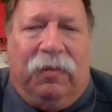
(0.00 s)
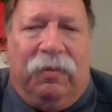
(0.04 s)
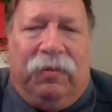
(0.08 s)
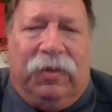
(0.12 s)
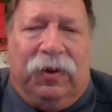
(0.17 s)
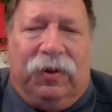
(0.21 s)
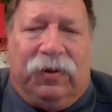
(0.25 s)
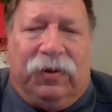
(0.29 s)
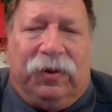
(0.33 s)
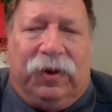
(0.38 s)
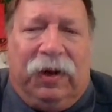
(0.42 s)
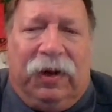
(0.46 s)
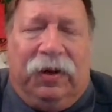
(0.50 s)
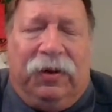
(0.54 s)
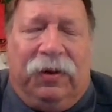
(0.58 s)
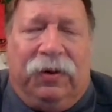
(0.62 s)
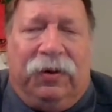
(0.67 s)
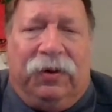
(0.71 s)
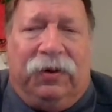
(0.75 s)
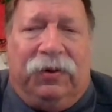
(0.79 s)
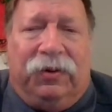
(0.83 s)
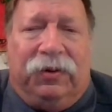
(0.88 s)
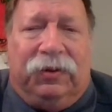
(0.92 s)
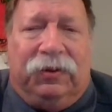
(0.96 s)

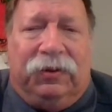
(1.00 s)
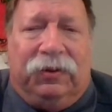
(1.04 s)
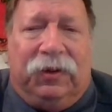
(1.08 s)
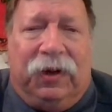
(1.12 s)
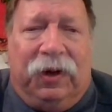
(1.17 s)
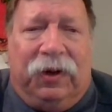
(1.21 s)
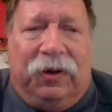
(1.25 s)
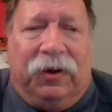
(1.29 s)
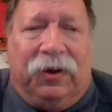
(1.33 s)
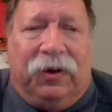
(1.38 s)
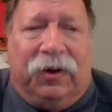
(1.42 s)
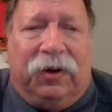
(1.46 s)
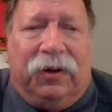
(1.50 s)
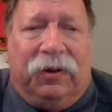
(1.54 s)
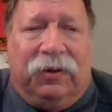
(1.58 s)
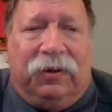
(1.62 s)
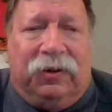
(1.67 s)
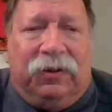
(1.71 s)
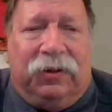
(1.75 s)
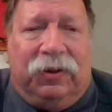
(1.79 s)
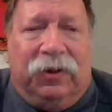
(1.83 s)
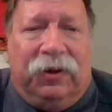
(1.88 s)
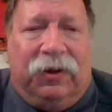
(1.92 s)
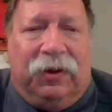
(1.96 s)
Bottino later
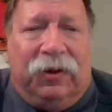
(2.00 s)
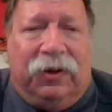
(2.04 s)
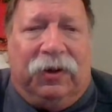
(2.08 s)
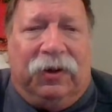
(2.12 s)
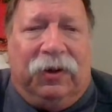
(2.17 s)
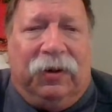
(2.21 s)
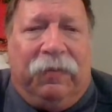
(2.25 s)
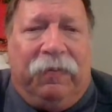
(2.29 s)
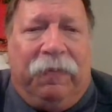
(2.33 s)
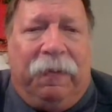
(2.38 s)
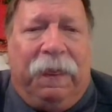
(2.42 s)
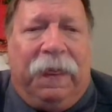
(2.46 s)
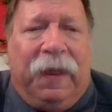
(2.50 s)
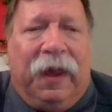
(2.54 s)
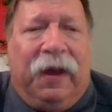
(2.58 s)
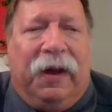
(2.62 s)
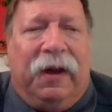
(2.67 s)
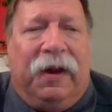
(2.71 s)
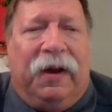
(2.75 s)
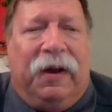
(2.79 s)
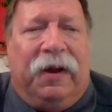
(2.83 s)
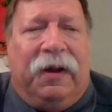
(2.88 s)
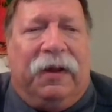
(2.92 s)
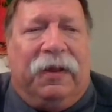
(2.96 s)
concluded
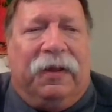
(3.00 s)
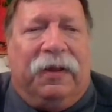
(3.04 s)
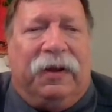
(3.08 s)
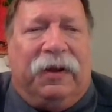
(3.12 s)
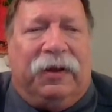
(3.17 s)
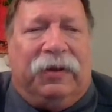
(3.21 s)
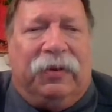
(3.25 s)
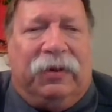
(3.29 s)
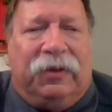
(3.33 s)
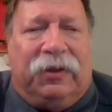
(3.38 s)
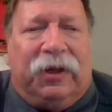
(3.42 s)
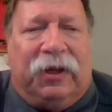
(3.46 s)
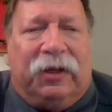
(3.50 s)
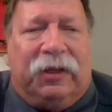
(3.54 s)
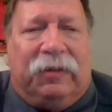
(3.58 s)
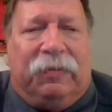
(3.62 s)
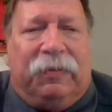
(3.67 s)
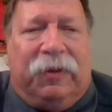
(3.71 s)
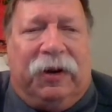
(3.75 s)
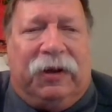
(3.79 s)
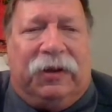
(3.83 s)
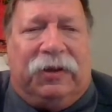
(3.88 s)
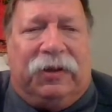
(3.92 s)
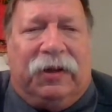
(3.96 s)
this was
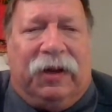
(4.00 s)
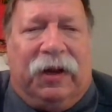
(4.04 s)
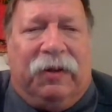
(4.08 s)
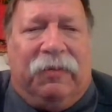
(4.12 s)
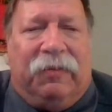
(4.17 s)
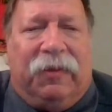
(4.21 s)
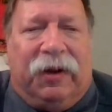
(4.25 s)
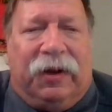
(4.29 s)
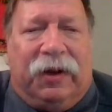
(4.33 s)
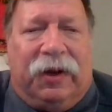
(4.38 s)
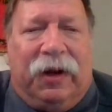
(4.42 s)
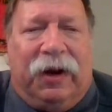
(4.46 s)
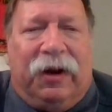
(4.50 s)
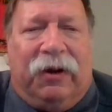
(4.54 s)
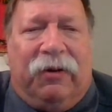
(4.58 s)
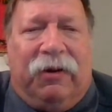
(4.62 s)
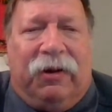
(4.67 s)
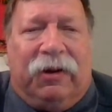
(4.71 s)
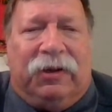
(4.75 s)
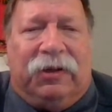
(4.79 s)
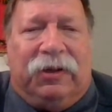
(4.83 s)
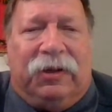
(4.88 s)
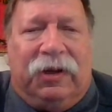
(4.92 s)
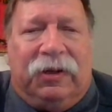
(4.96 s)
expressing
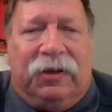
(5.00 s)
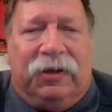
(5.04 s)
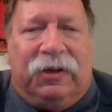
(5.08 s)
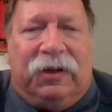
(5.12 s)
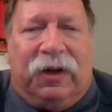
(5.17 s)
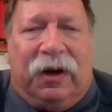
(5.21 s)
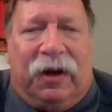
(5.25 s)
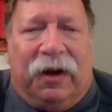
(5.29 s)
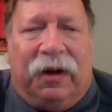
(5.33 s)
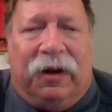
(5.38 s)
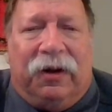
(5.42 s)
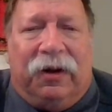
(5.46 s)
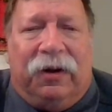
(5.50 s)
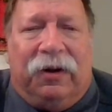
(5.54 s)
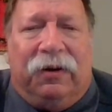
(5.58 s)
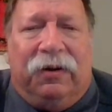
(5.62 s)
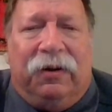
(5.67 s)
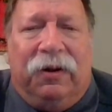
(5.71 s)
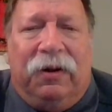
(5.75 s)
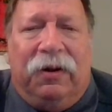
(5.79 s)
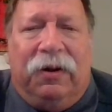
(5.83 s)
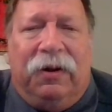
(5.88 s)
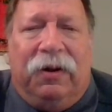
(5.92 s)
McCarrick's desire